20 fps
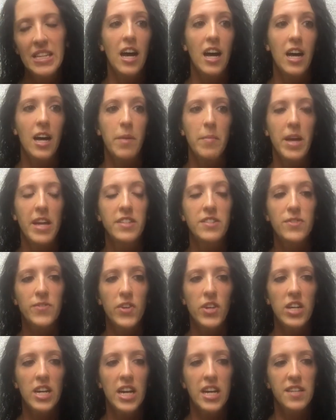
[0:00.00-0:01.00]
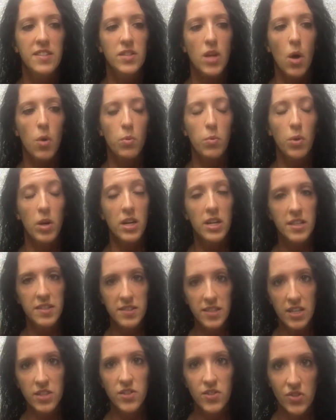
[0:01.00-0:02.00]
As far as work
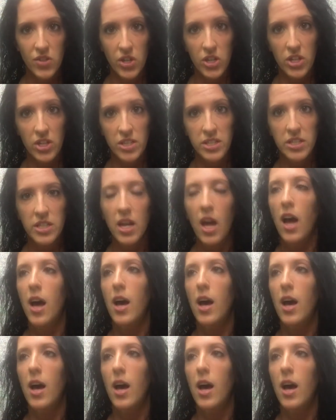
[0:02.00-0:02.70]
is concerned,